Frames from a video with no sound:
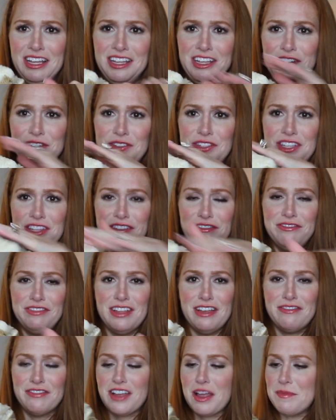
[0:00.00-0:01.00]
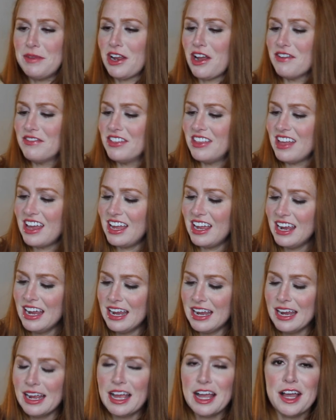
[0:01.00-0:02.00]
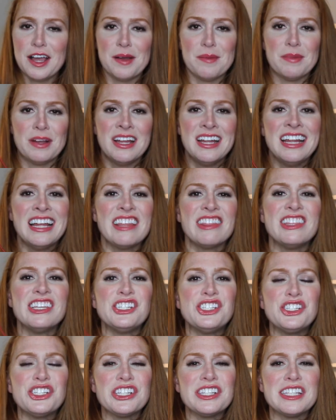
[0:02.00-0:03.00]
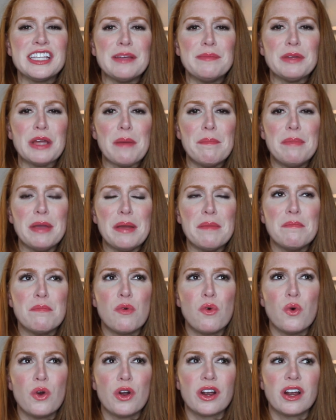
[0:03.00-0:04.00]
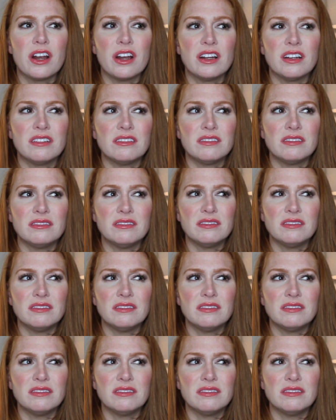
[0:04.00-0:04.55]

can you see the fluff coming off of that? This just seemed a bit more